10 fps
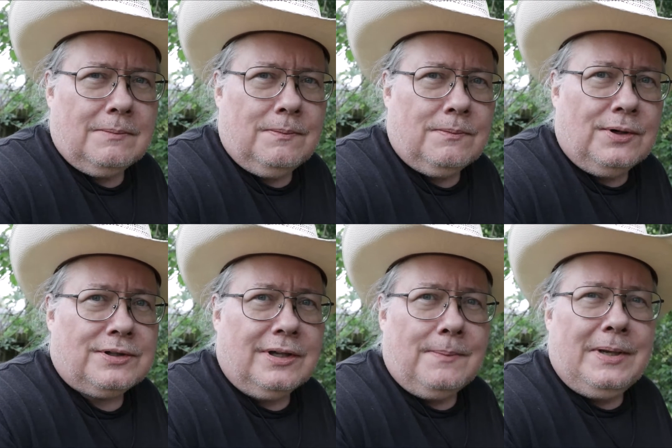
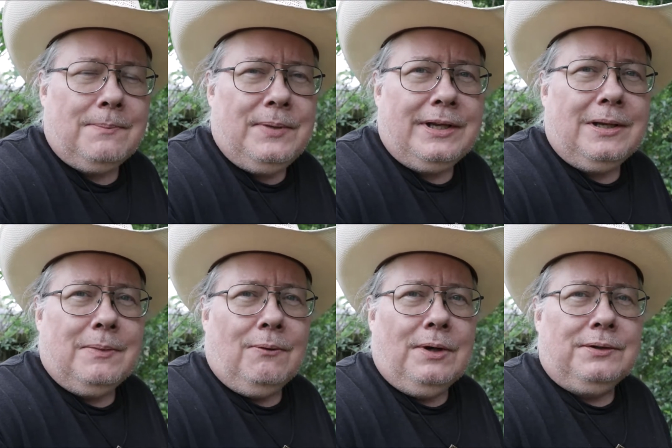Personally, I'm being picky
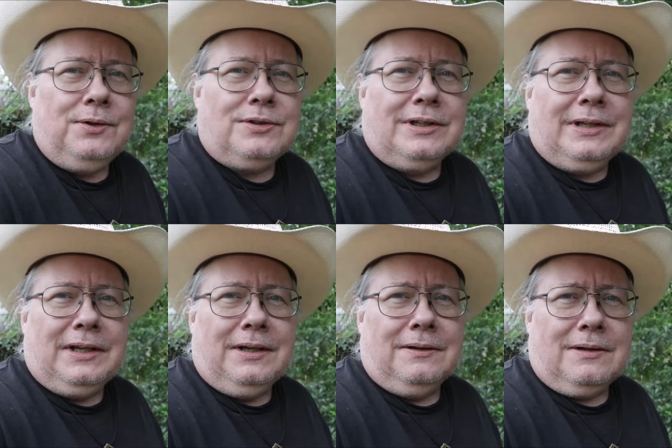about what news I
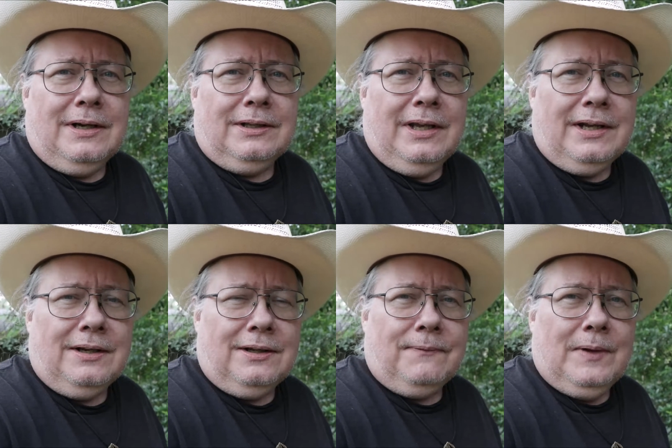take in. Kind of taking
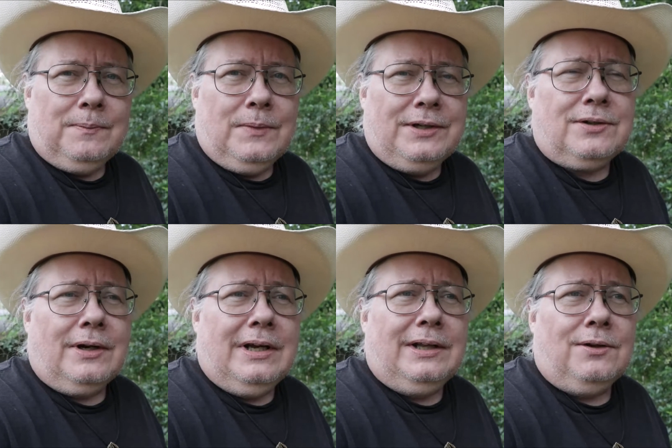enough information, I
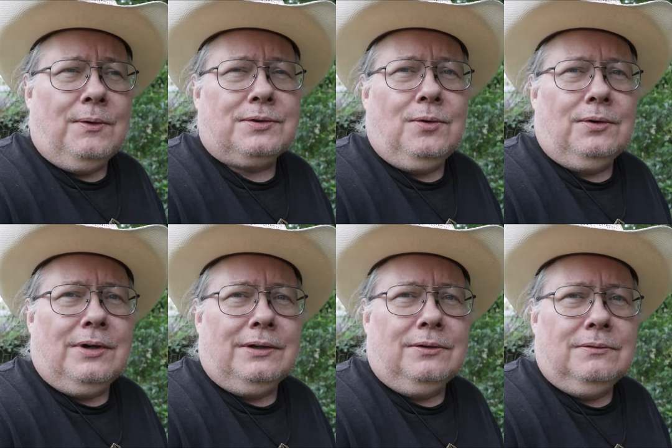kind of know what's going
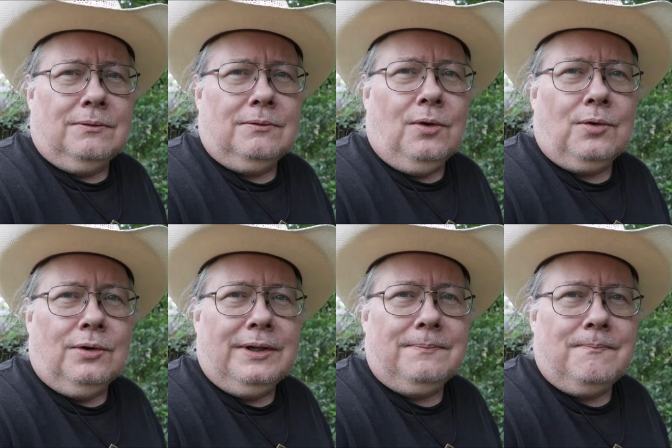on
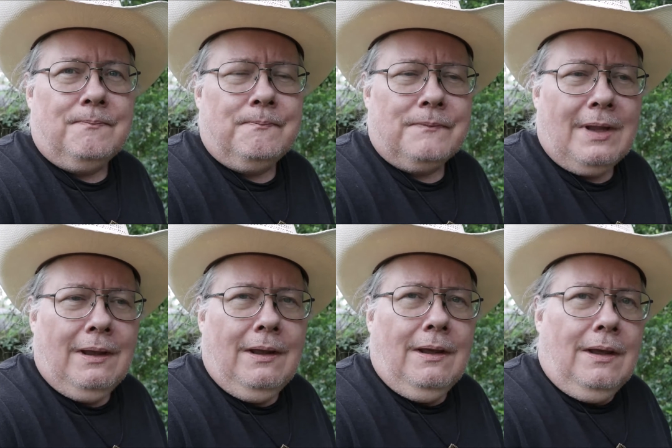locally,
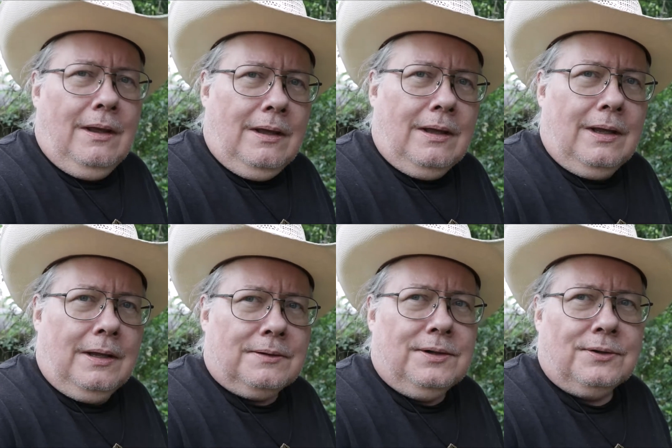
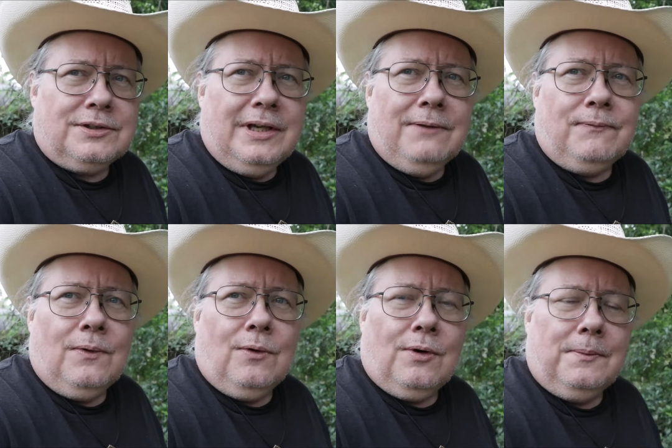and stay
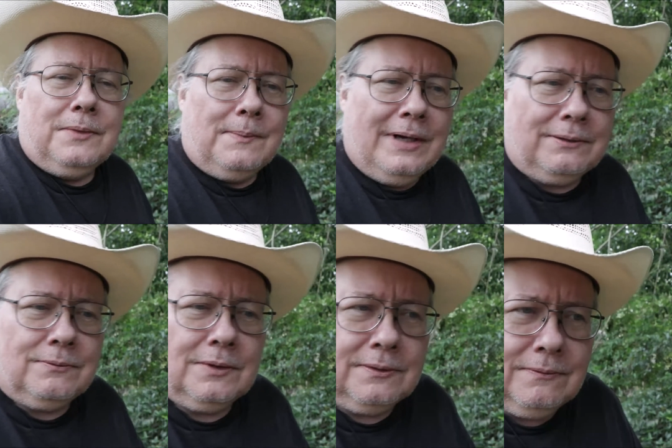informed
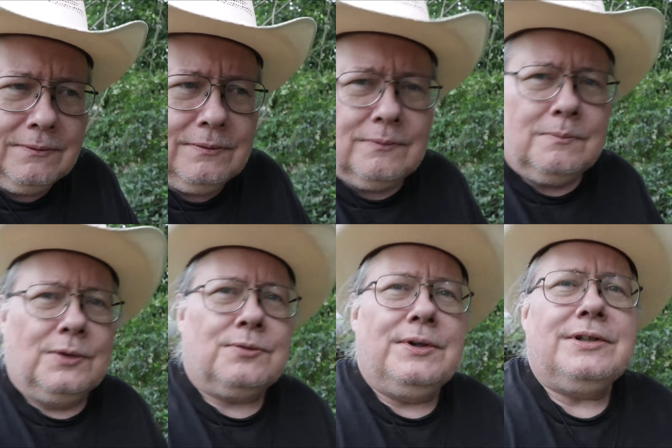about the
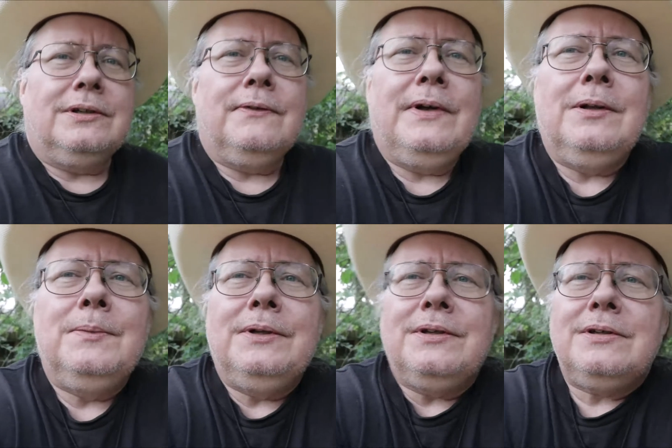most recent
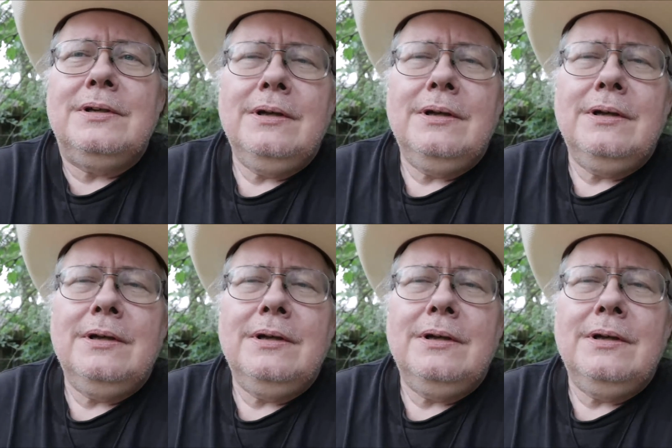developments.